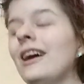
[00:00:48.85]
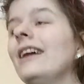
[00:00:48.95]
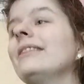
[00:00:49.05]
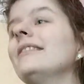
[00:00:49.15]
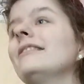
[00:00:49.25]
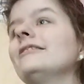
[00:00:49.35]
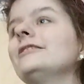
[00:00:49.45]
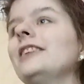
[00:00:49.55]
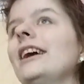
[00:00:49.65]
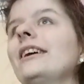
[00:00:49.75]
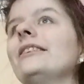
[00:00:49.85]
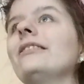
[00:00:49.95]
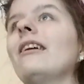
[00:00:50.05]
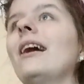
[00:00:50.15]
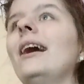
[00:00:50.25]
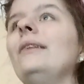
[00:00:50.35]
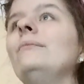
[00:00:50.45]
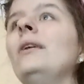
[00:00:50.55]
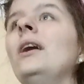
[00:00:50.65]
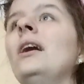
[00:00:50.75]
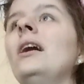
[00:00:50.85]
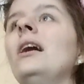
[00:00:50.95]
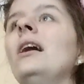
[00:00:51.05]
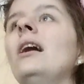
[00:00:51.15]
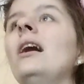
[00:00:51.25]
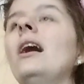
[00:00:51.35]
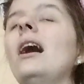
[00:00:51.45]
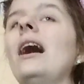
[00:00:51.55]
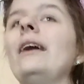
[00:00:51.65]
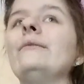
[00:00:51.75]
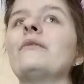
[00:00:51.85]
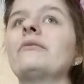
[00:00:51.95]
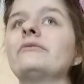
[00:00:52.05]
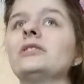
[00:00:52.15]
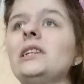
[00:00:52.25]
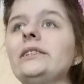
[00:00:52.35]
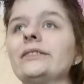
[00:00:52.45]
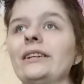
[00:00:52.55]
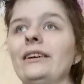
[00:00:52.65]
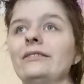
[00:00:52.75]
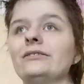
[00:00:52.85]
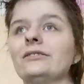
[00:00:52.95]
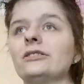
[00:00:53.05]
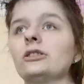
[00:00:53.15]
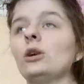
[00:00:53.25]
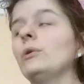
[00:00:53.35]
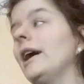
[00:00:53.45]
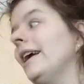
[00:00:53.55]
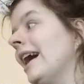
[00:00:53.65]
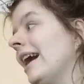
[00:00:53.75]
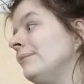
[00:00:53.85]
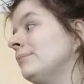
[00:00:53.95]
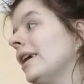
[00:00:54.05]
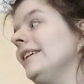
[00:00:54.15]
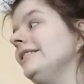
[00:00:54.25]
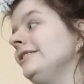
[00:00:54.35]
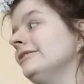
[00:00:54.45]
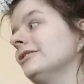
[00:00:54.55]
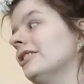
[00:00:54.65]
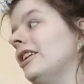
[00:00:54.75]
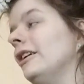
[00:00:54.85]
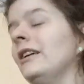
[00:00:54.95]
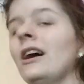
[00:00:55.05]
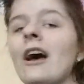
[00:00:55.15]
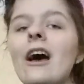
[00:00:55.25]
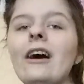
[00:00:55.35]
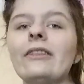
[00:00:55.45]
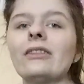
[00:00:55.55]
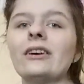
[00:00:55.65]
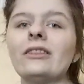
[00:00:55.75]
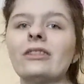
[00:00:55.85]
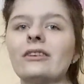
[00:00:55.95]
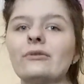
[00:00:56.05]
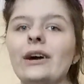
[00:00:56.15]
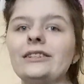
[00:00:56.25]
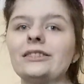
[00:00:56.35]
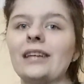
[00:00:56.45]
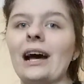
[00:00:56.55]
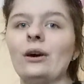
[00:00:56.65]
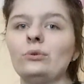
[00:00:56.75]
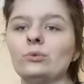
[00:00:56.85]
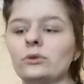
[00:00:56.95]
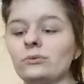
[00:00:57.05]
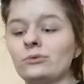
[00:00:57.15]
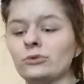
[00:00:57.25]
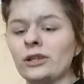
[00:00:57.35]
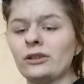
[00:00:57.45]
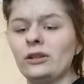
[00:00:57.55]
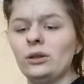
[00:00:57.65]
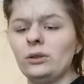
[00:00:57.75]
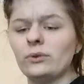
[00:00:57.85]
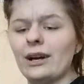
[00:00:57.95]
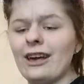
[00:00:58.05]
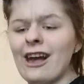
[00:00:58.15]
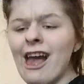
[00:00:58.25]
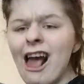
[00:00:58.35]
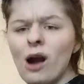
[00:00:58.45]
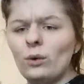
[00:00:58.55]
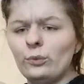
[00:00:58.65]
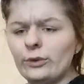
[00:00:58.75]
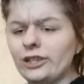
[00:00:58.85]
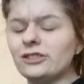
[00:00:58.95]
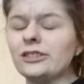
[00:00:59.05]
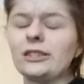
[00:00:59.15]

And then the second time, I'm freezing. So I had my heater on, and then the like sound was really like weird.